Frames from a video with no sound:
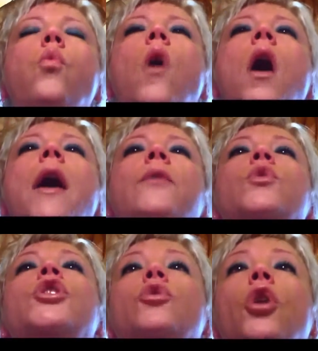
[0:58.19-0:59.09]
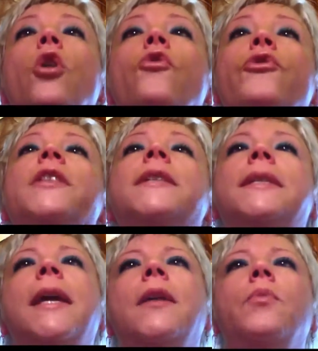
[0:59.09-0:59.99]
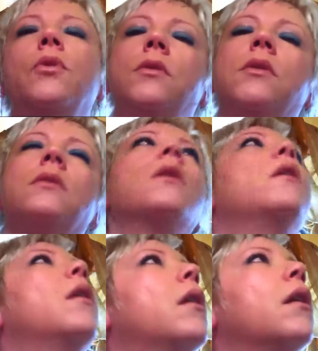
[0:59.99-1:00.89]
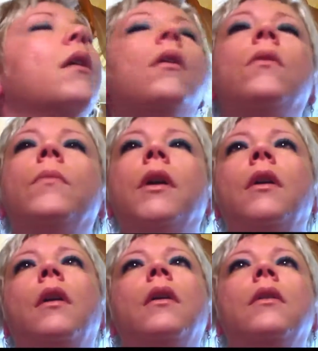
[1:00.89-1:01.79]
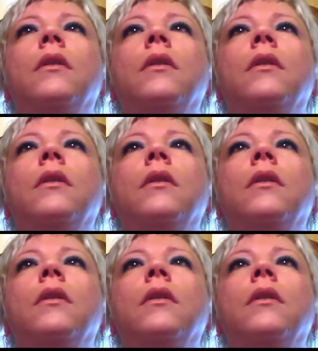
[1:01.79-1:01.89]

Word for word: Why would you go for the stables? Oh my god.